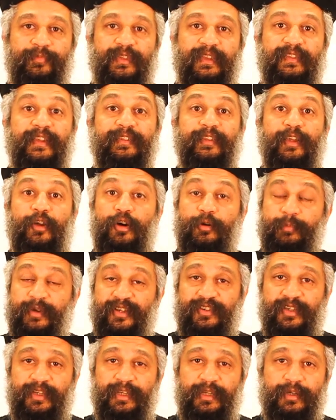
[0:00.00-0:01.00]
Then the
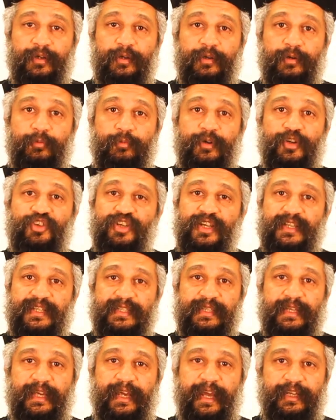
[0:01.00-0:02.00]
committee, which
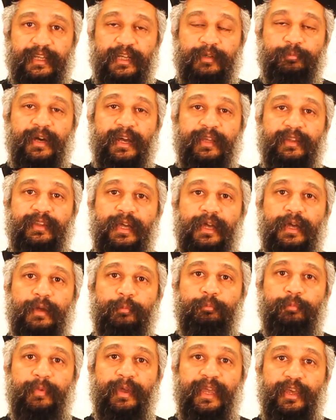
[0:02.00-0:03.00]
is headed by the
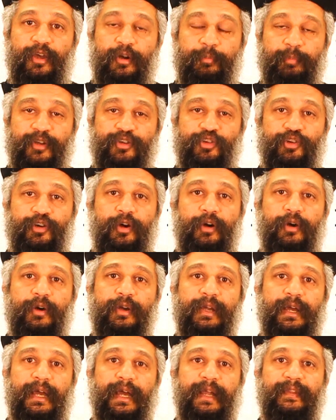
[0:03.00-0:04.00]
Mayor
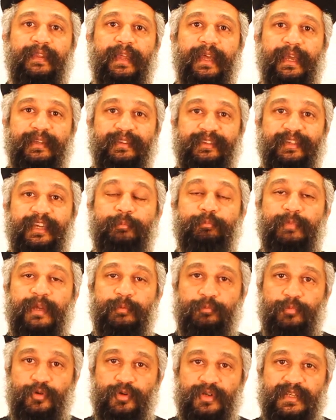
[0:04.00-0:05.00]
Patriarch and the 18
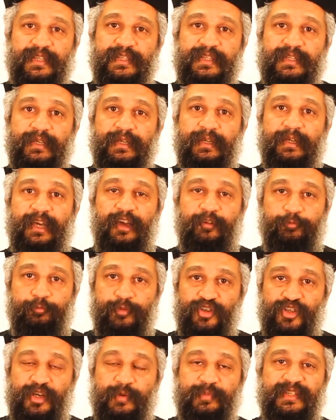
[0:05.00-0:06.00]
members, half
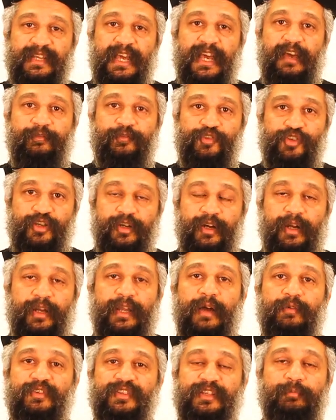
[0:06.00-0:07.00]
bishops, half General
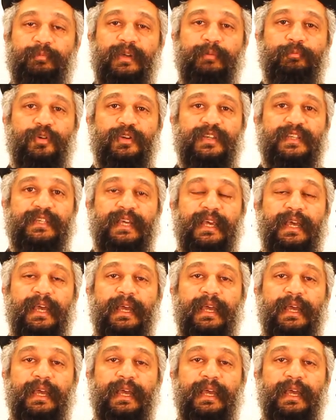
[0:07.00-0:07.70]
Council members,